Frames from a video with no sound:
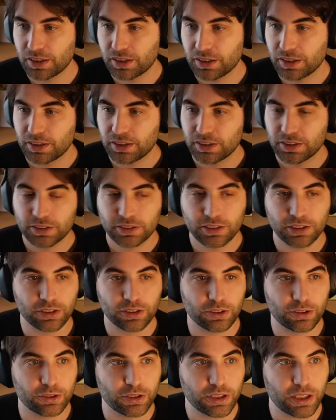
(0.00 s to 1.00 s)

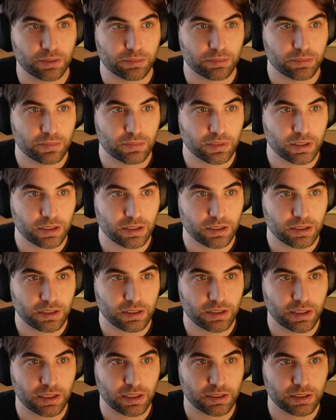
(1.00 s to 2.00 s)
So yeah,
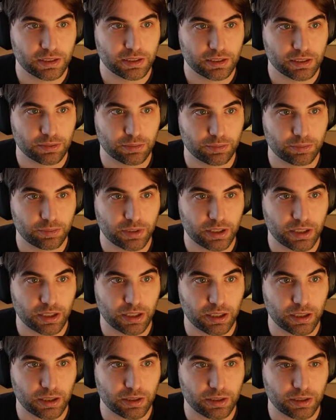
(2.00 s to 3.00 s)
that's
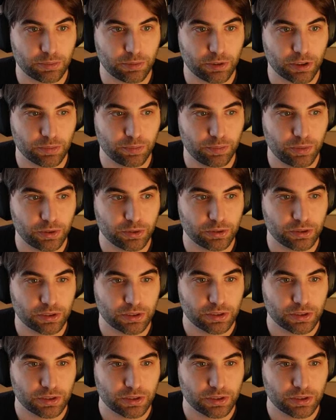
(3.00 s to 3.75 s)
the blog post.